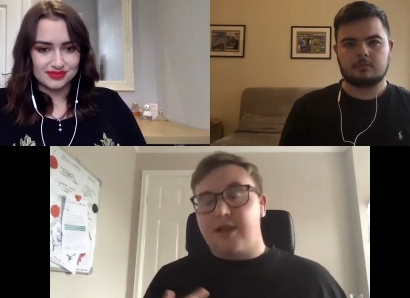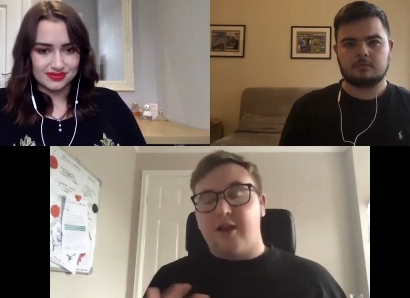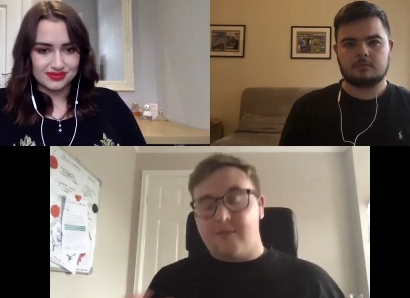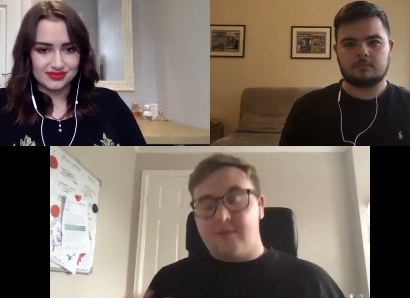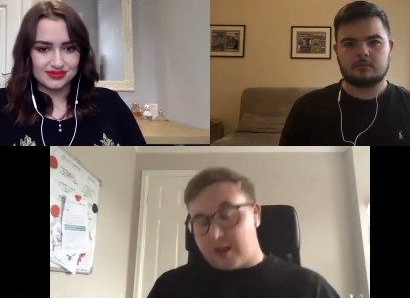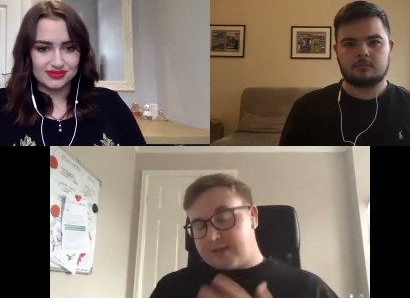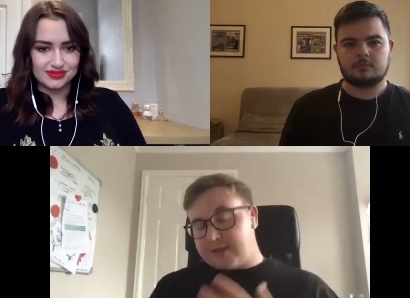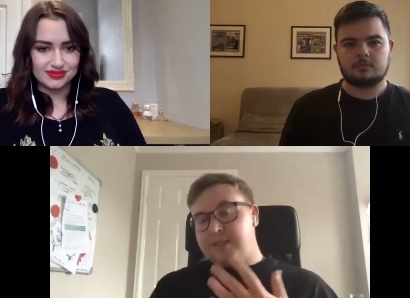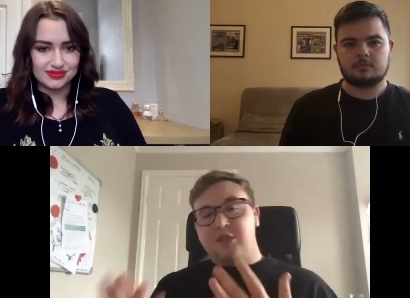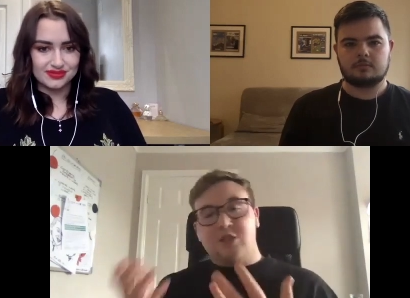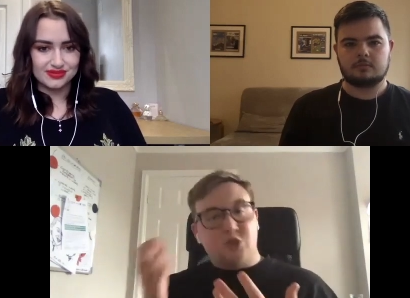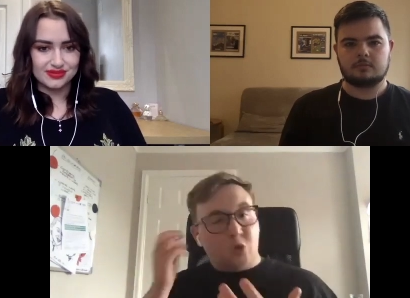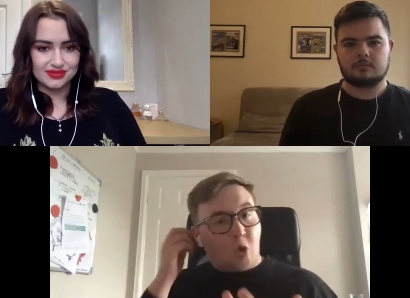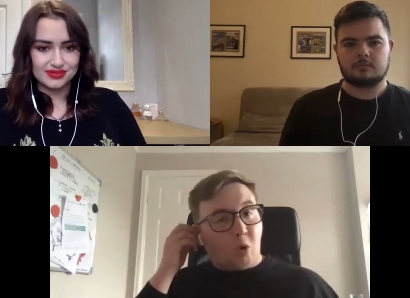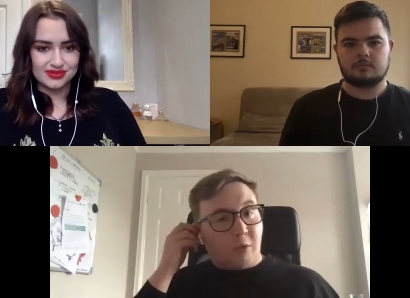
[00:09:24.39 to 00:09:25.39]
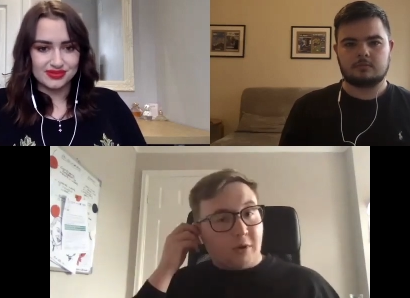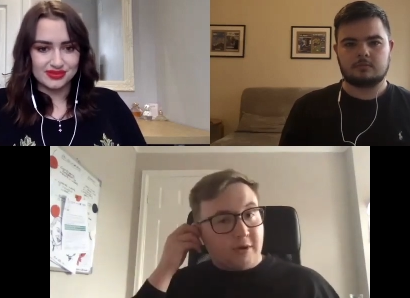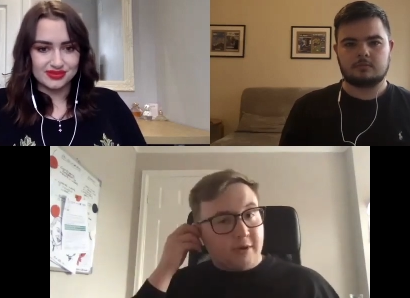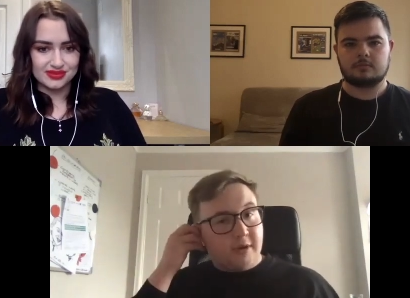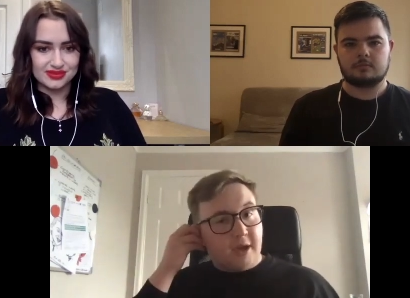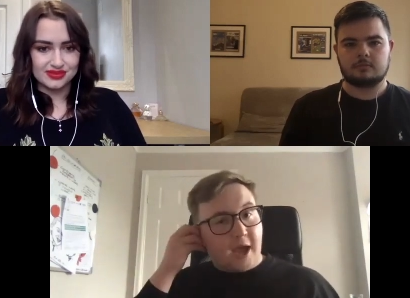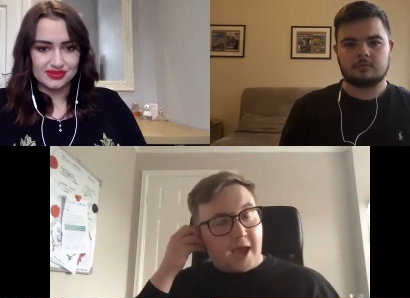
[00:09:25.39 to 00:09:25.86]
Speaker 1: of actually
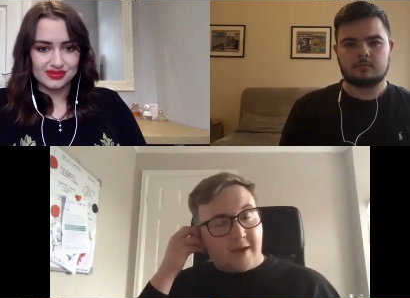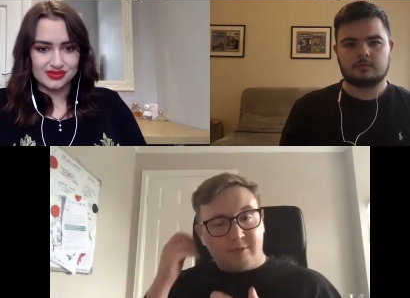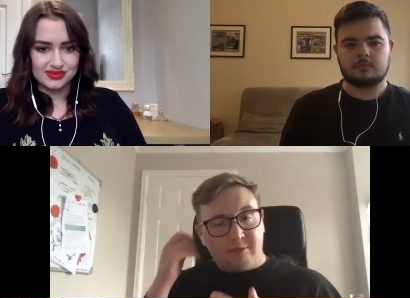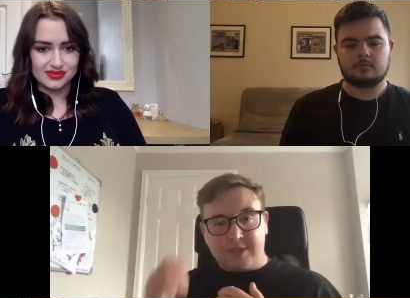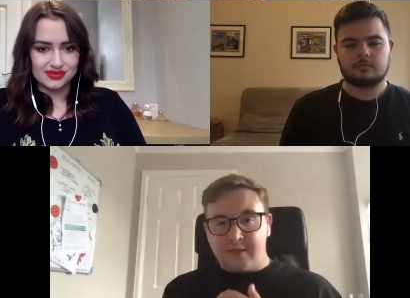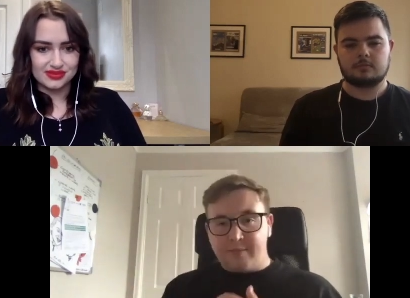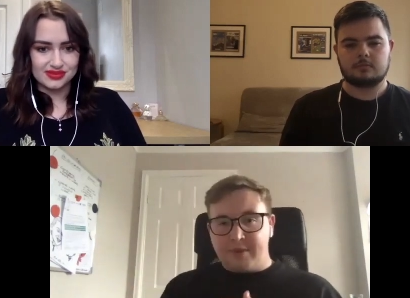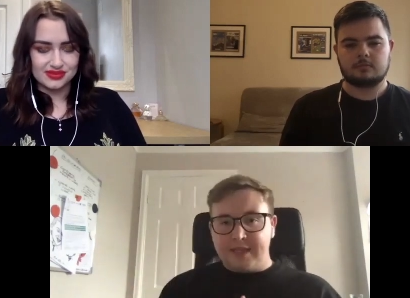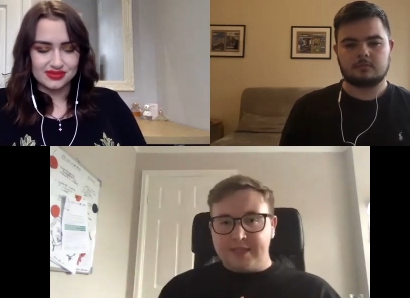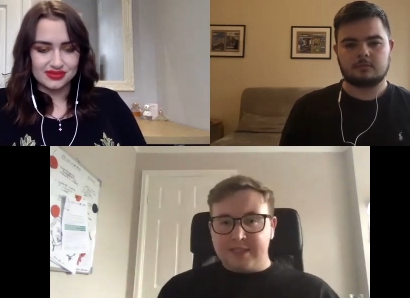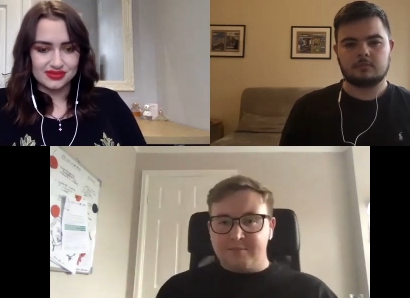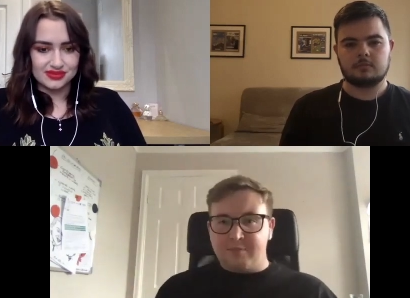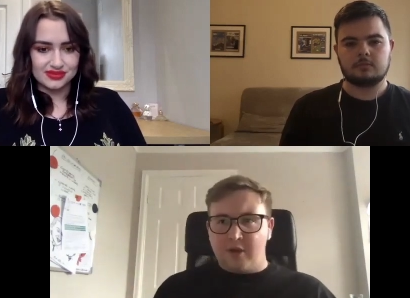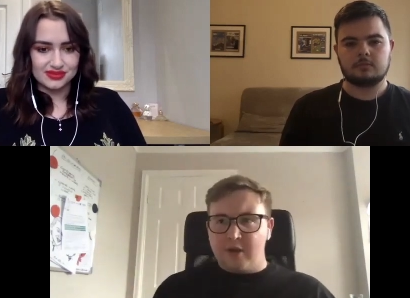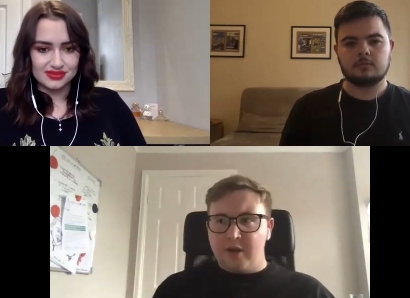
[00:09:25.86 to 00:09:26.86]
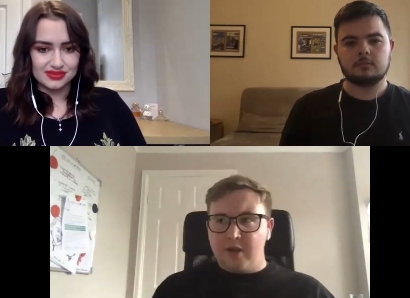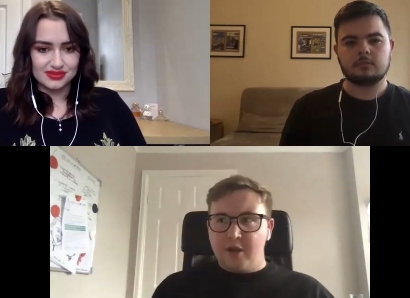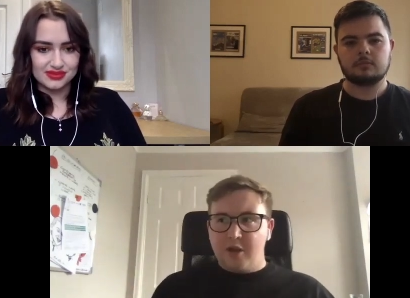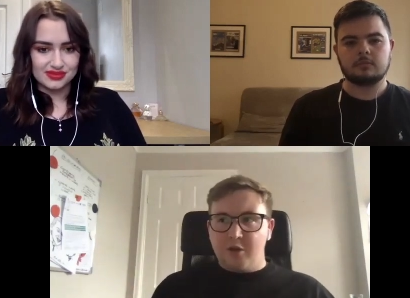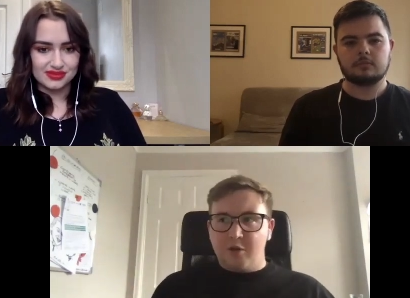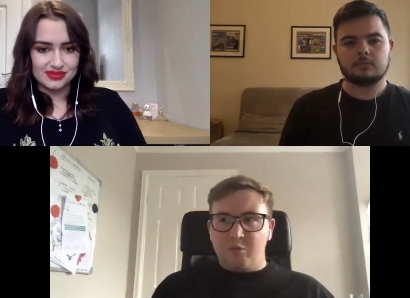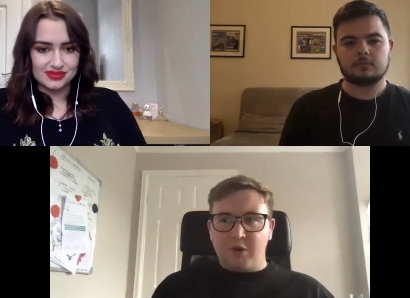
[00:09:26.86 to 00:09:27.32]
scoring uh, from set pieces, but
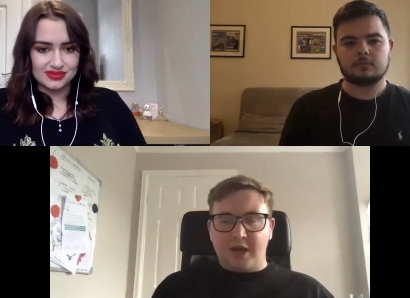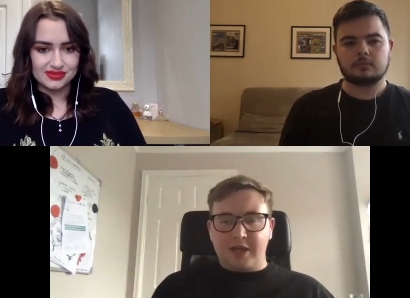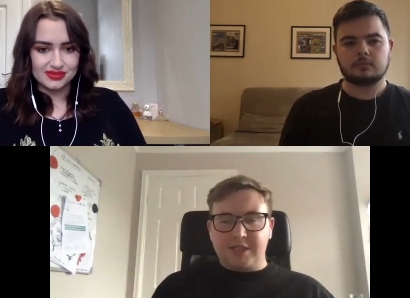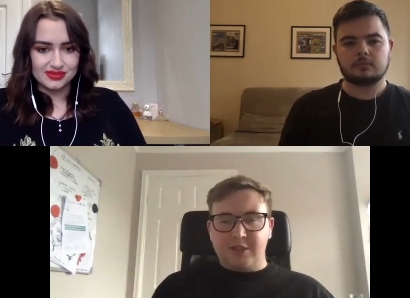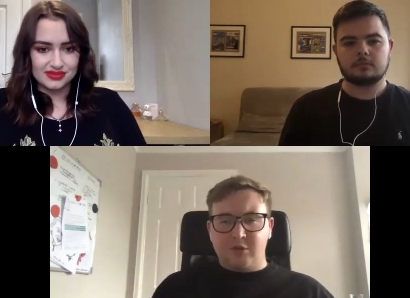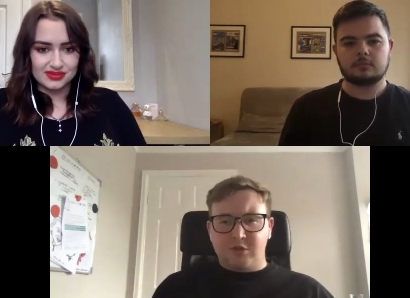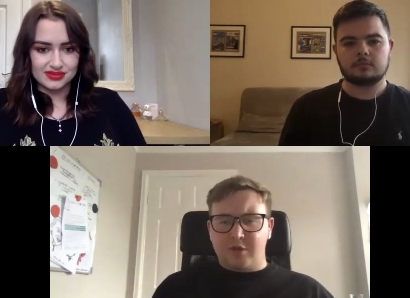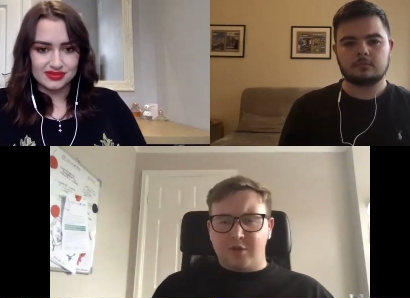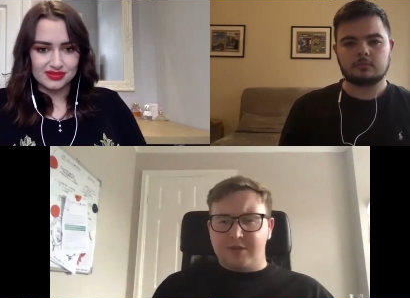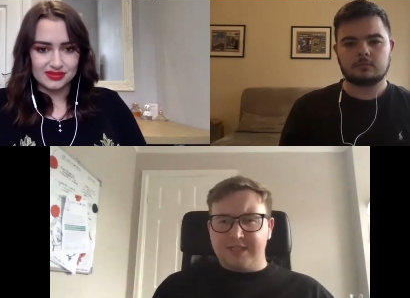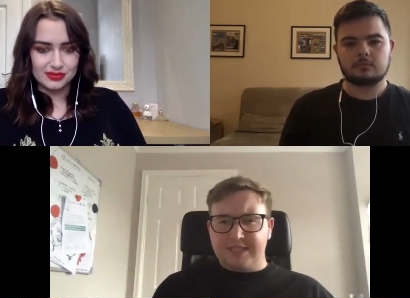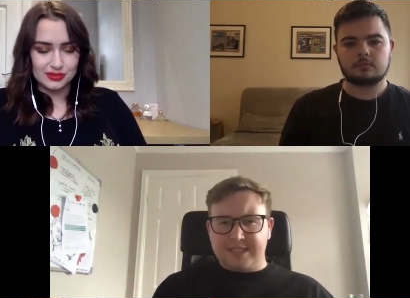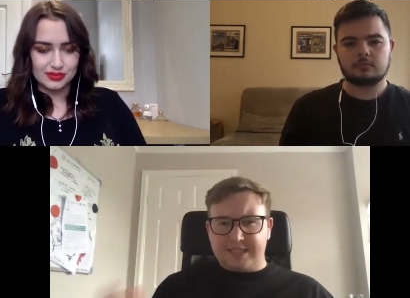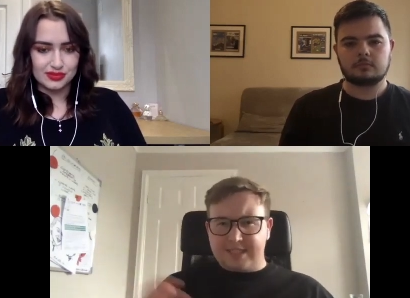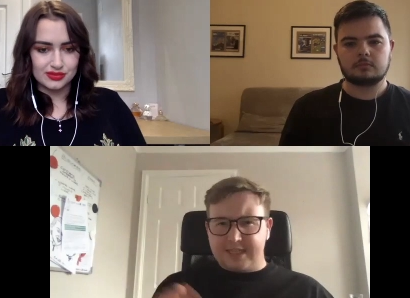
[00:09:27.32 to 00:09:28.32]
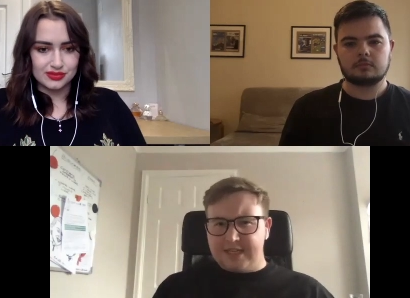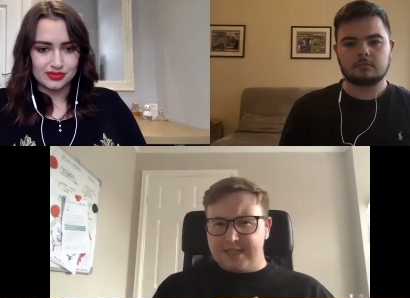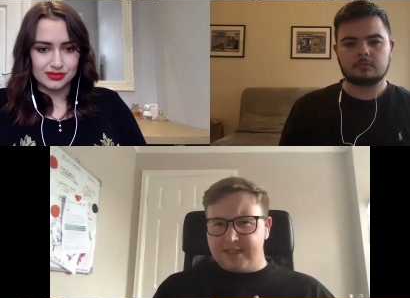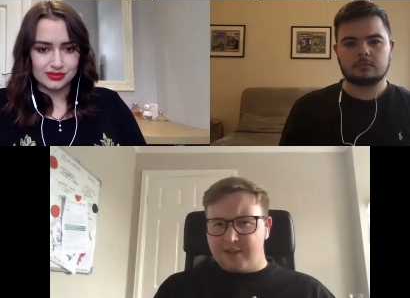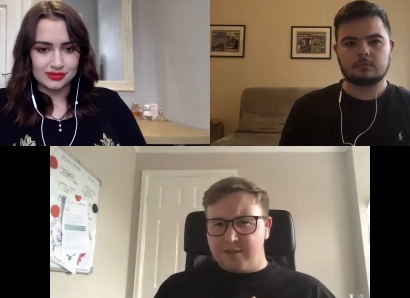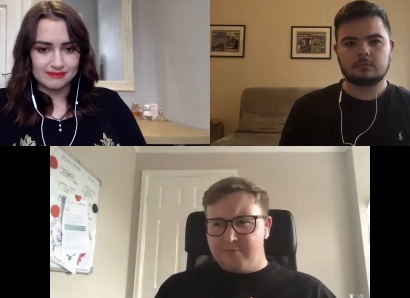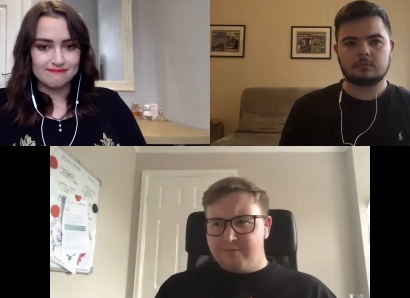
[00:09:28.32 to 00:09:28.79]
we actually also
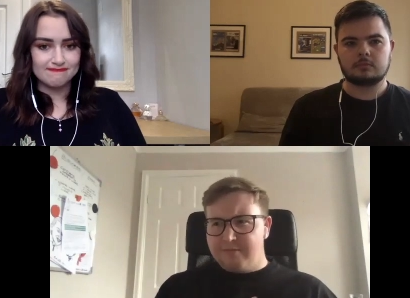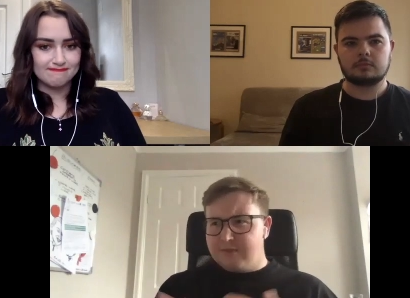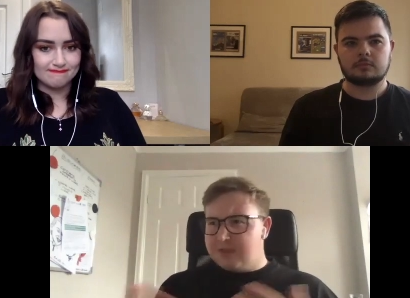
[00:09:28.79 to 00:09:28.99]
conceded them